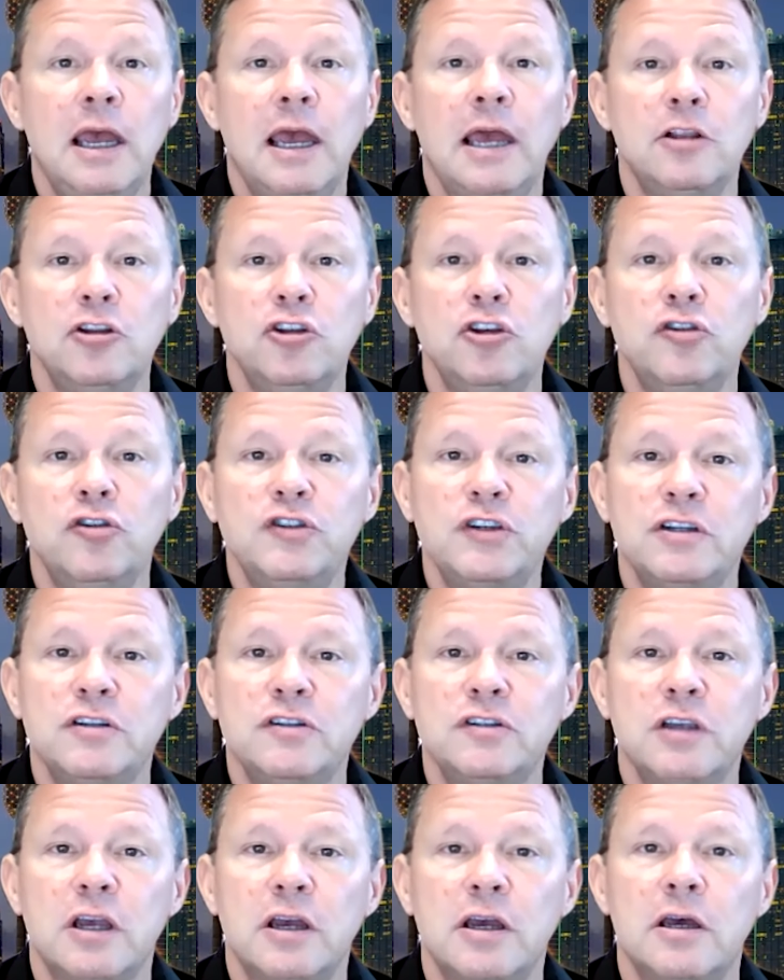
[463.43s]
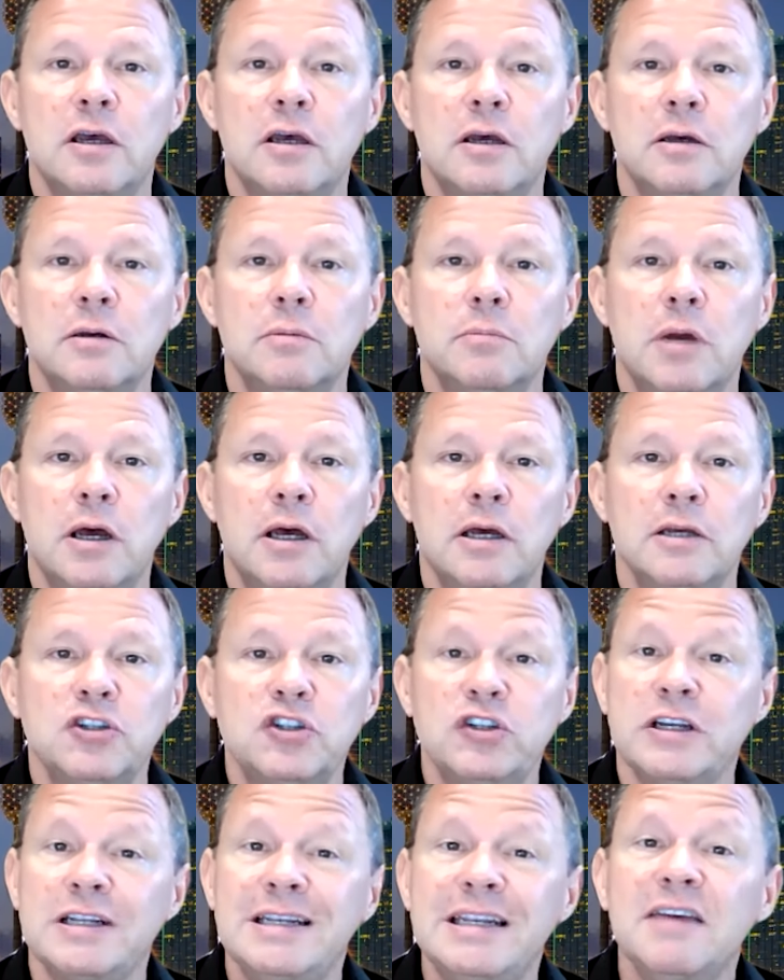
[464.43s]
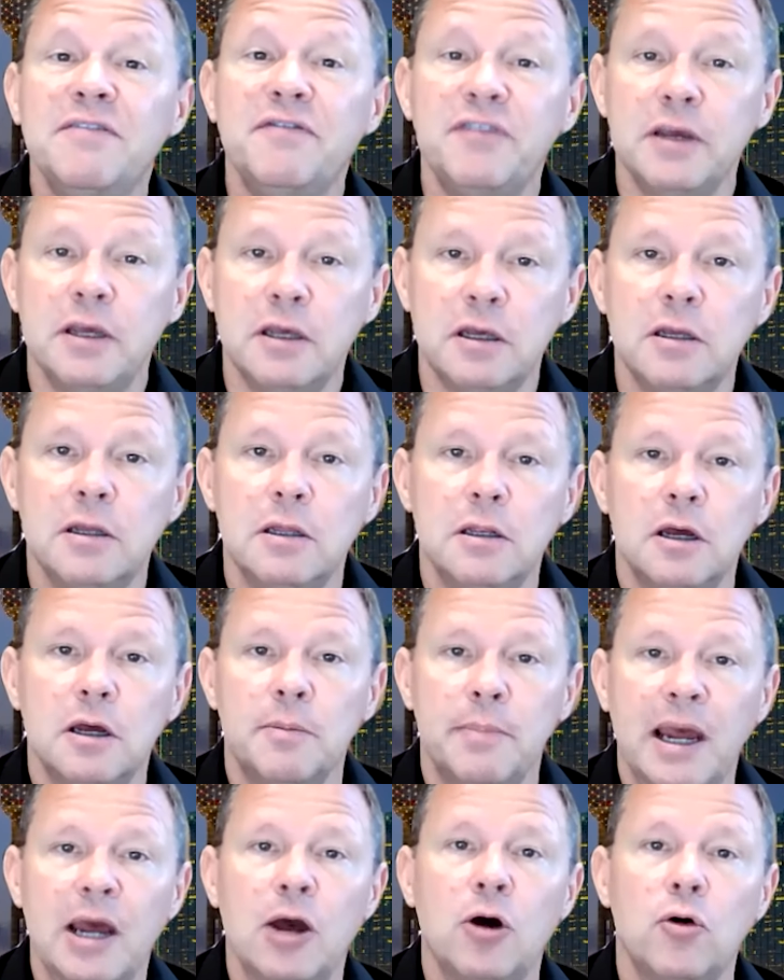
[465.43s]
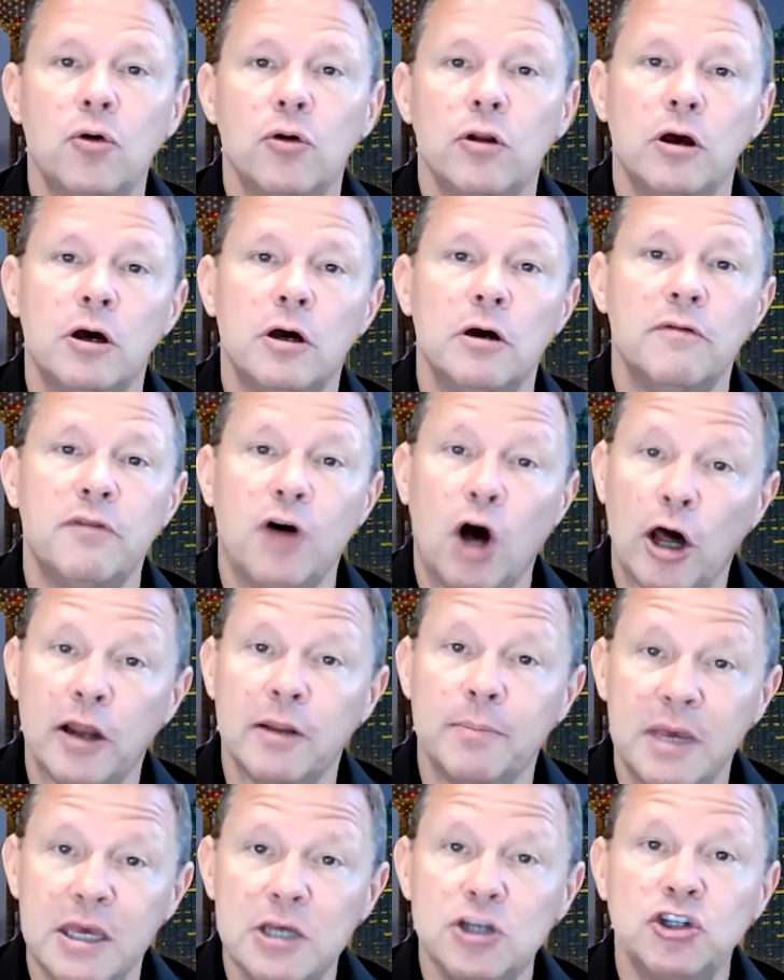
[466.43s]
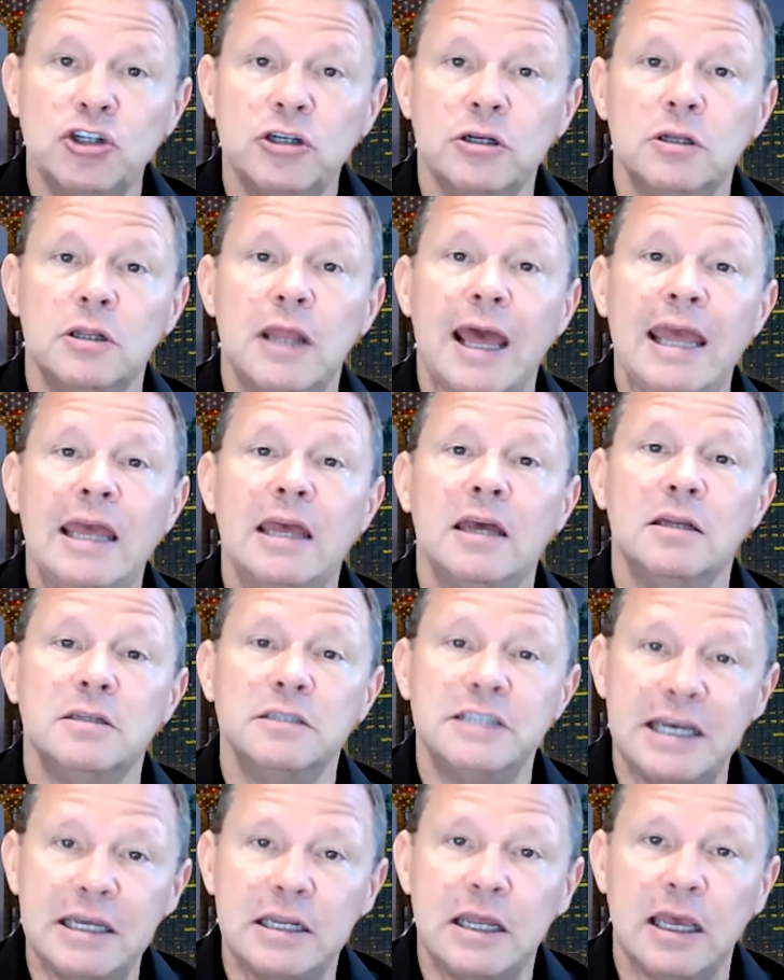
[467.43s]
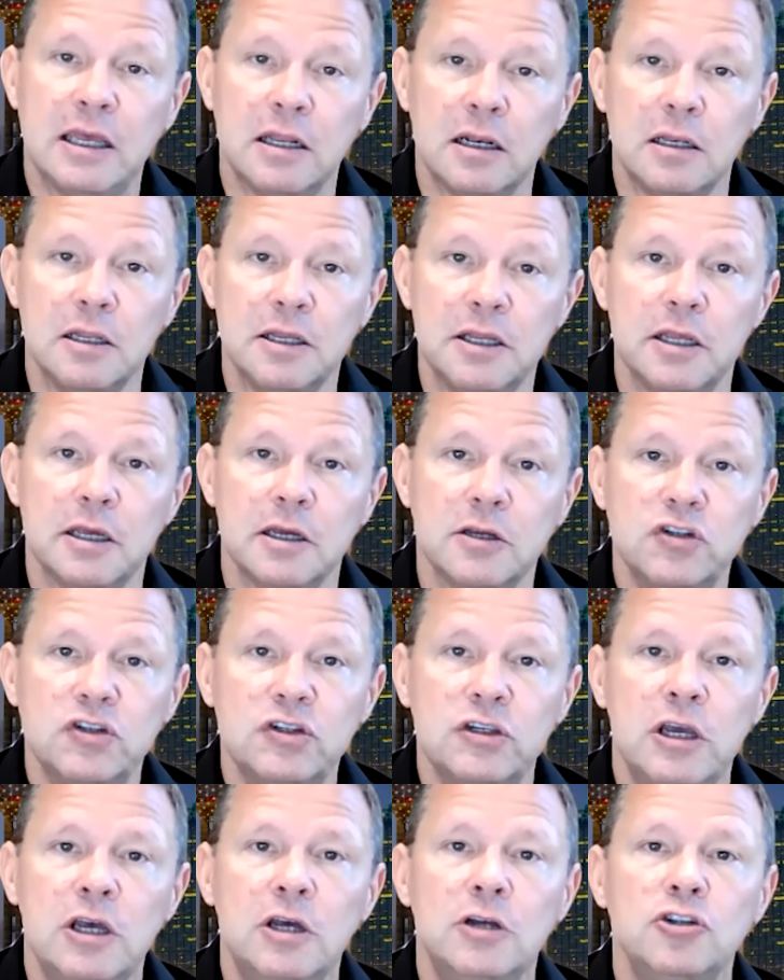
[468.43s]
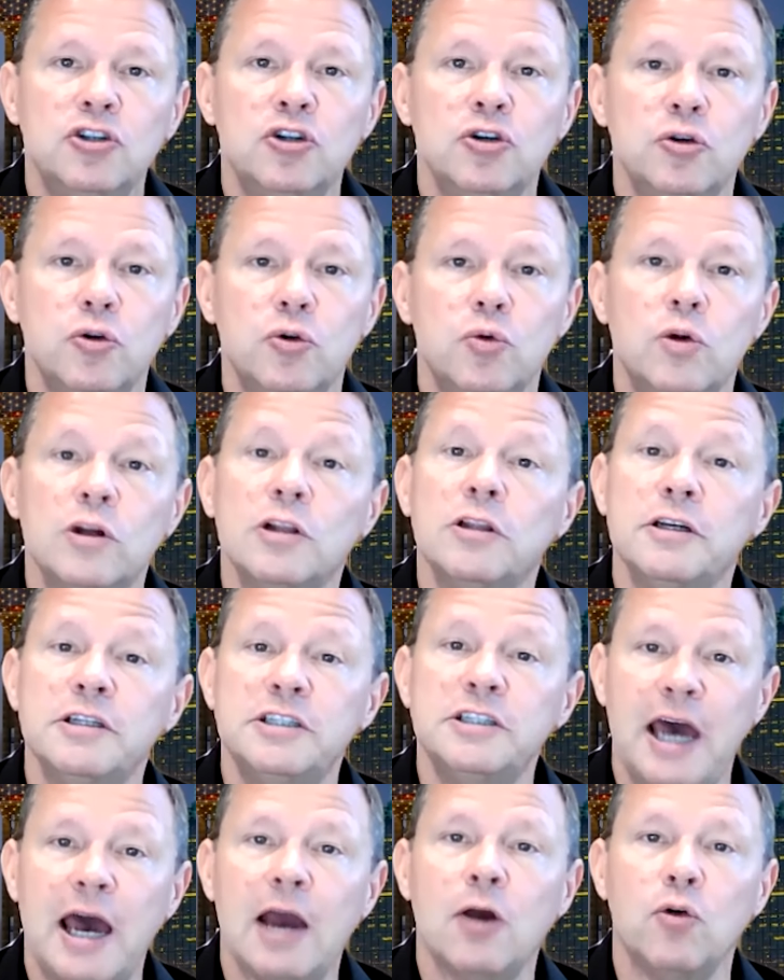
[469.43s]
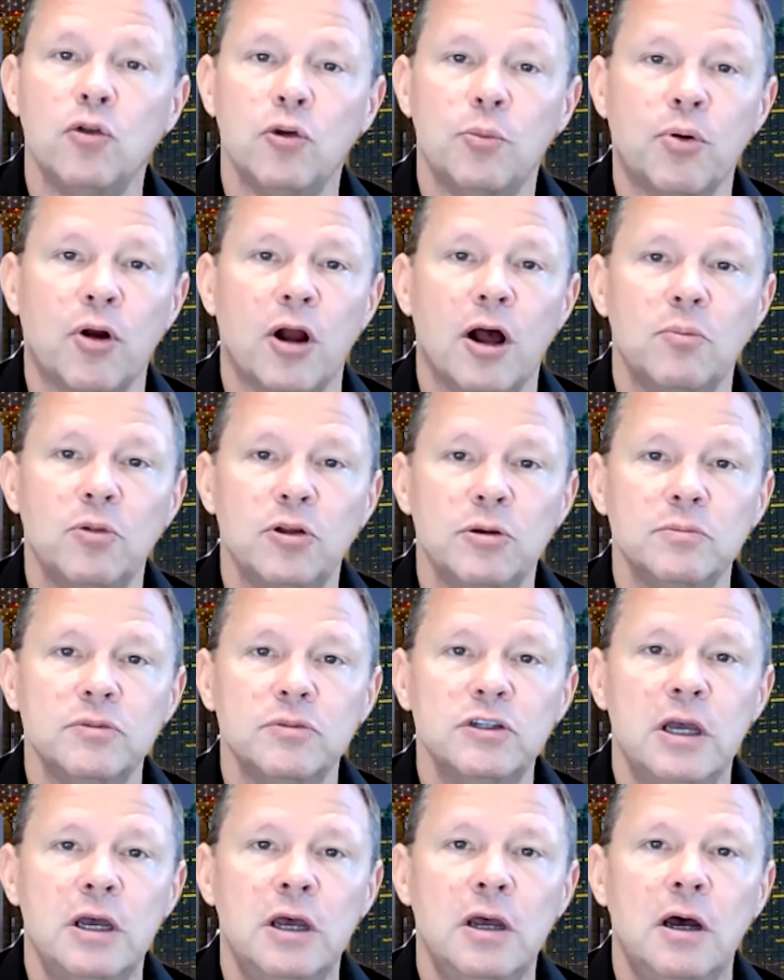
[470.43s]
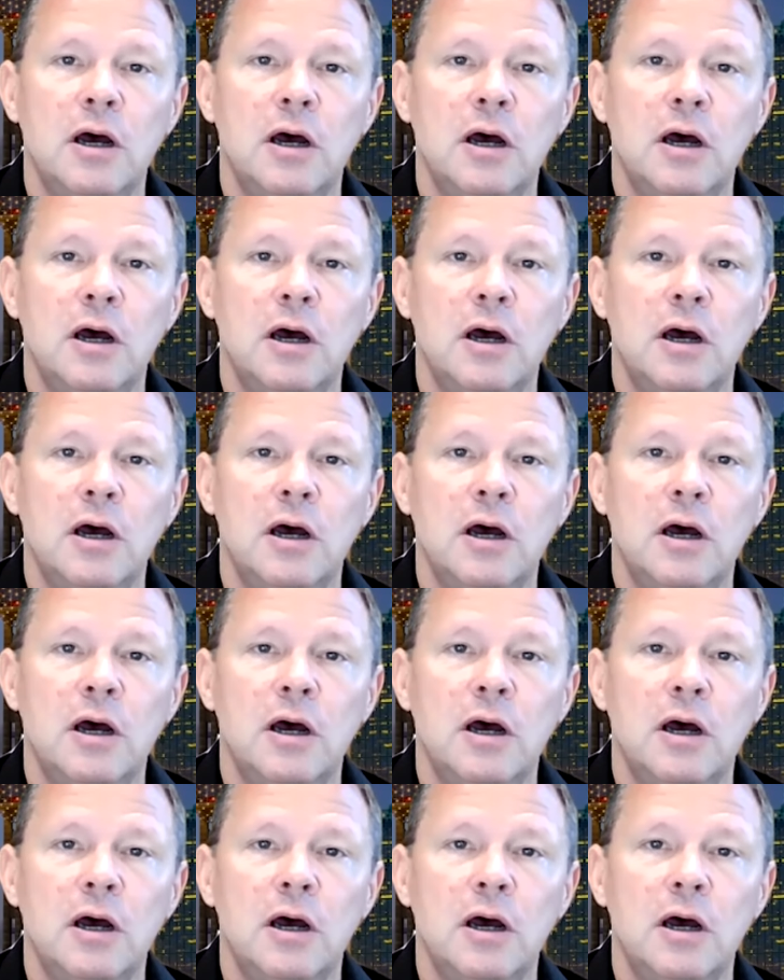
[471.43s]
and uses a significant amount of automation and data analytics to really tackle the problems.